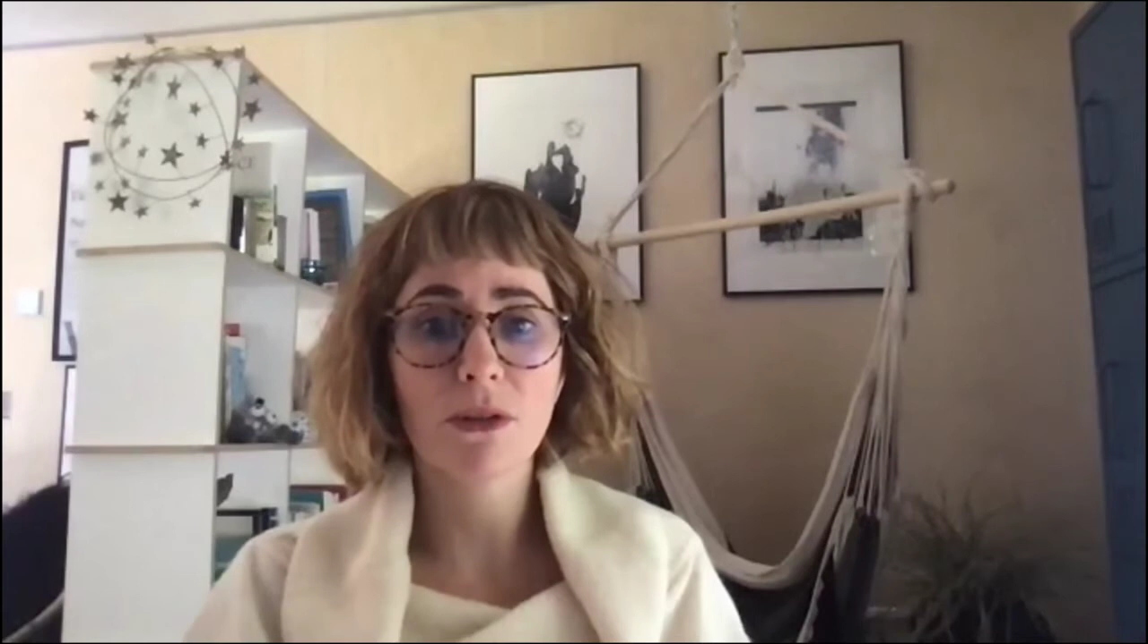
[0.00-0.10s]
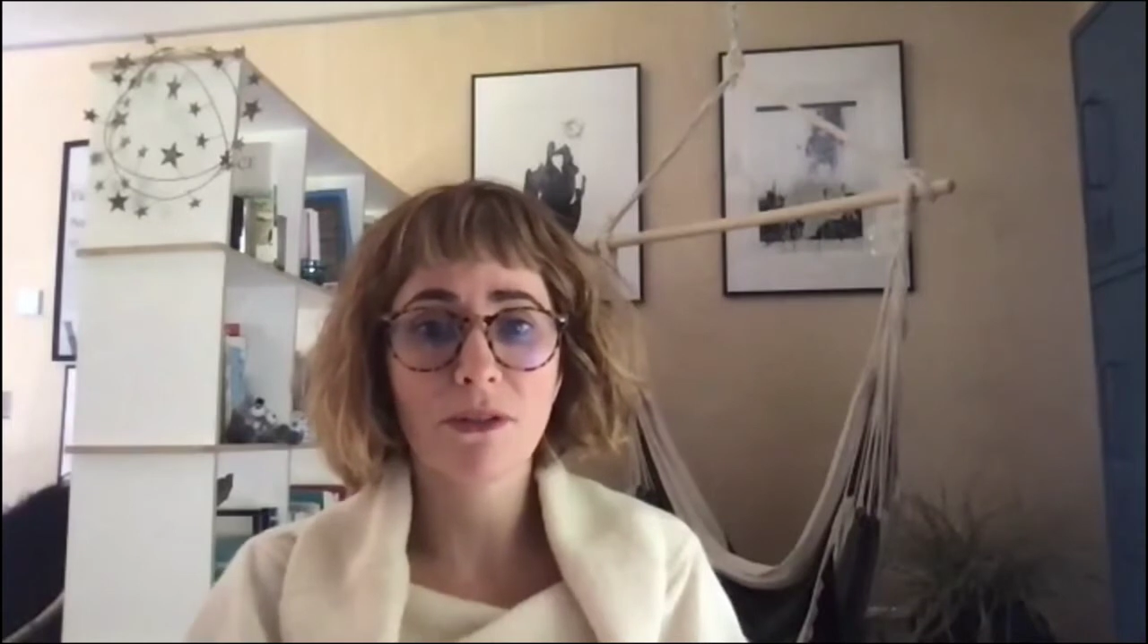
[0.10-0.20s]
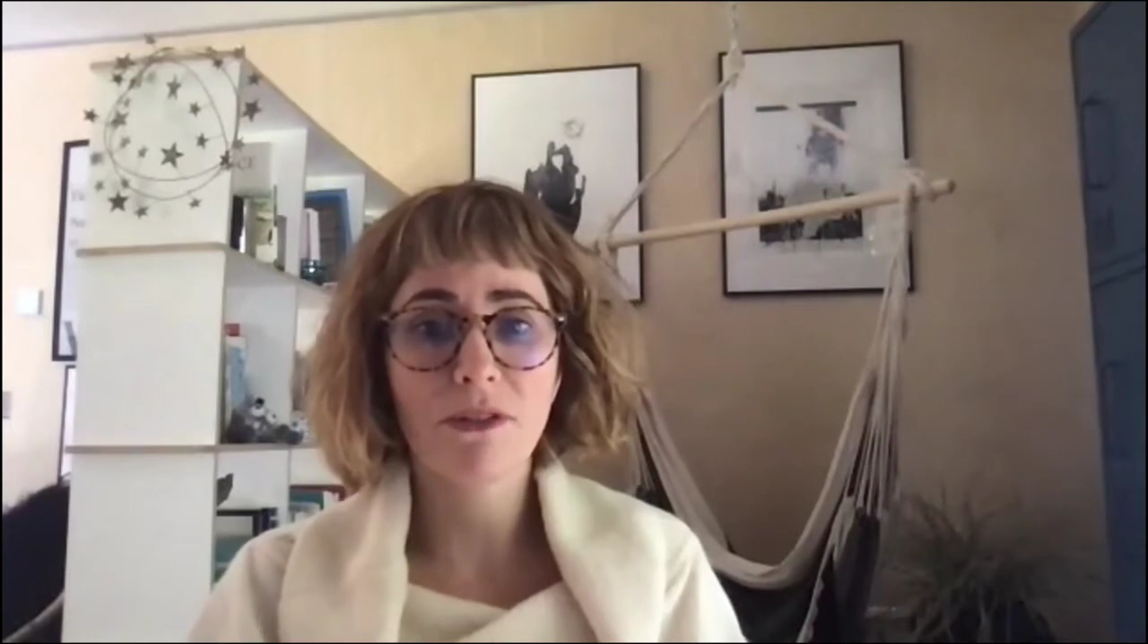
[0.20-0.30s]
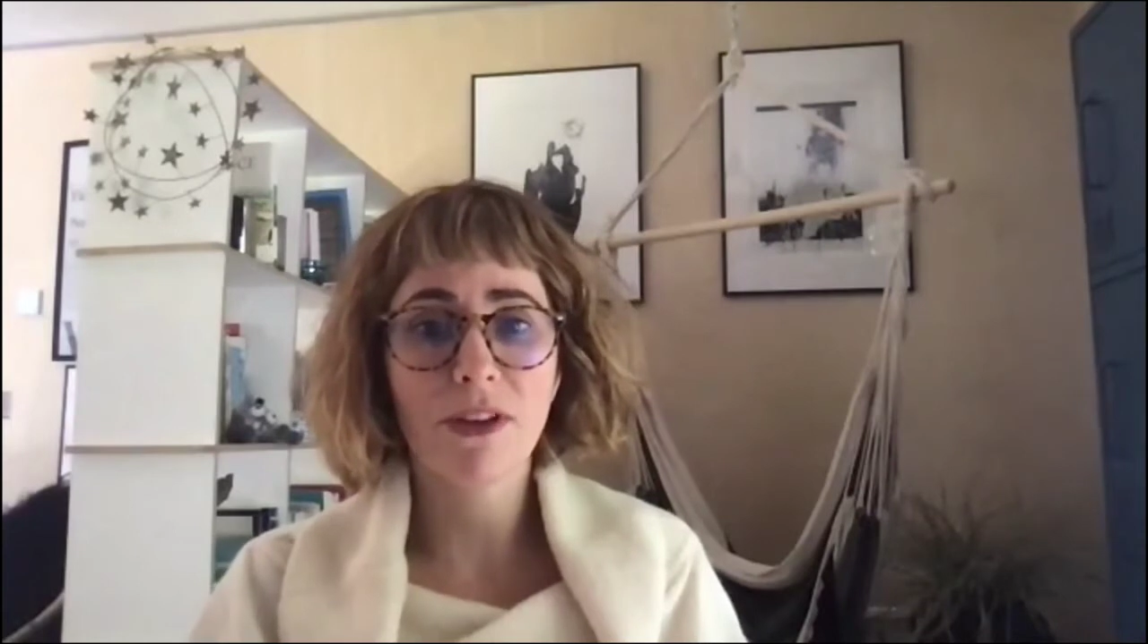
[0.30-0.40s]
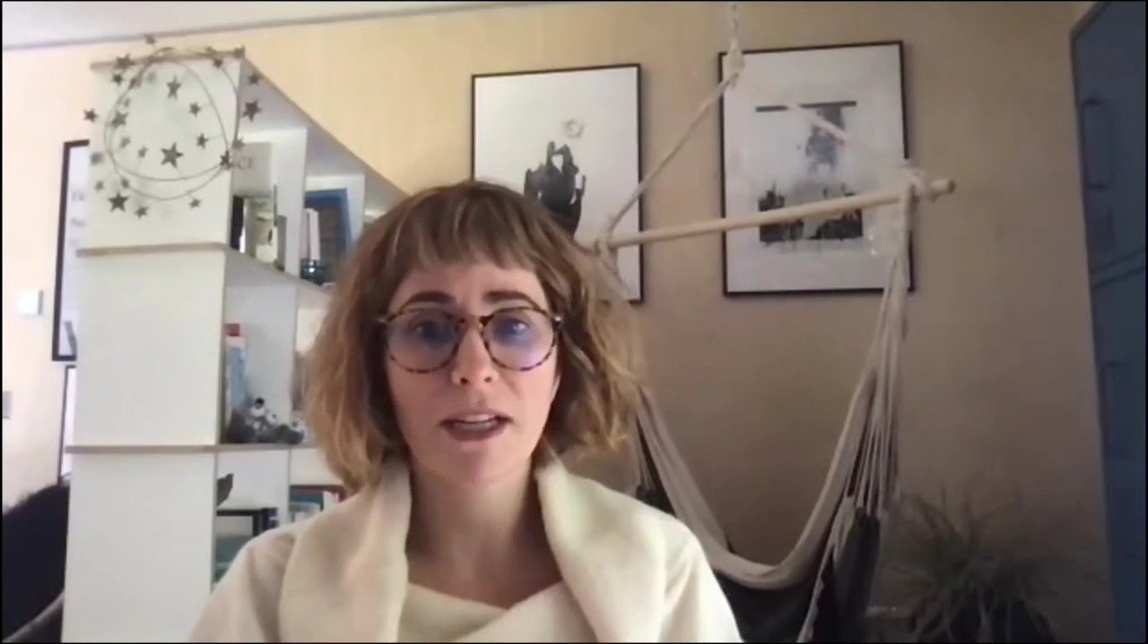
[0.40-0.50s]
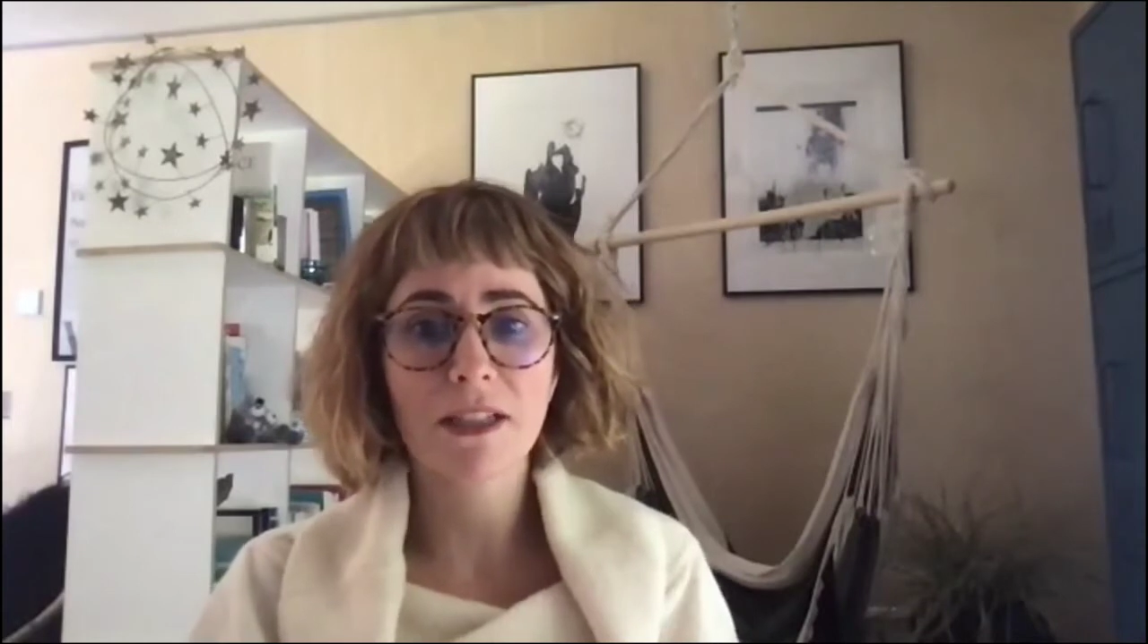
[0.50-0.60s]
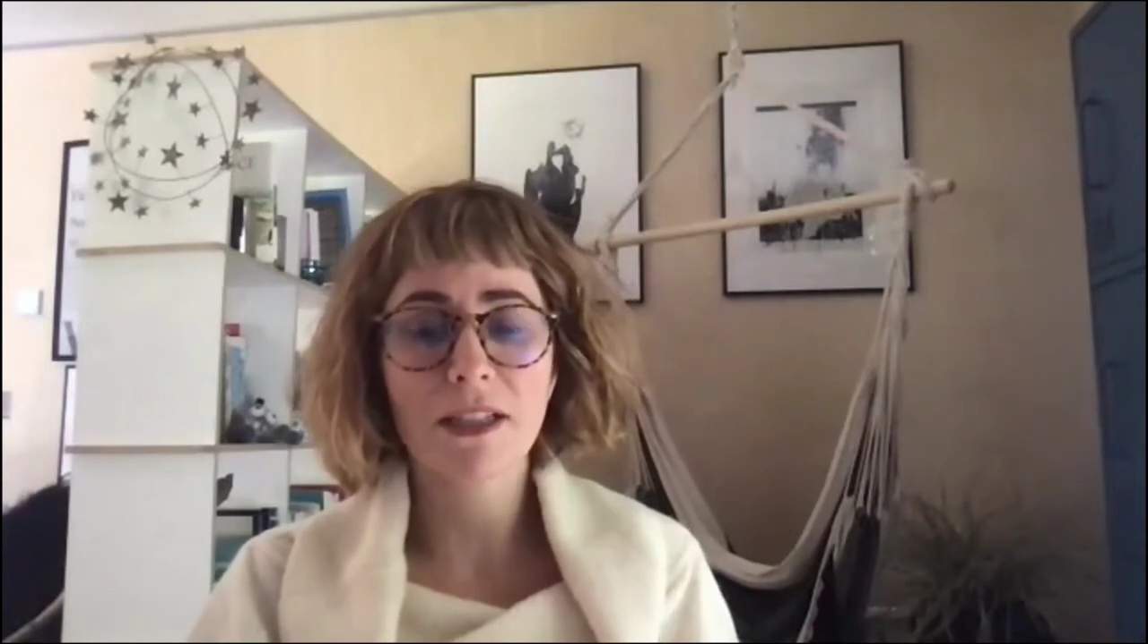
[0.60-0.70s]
affect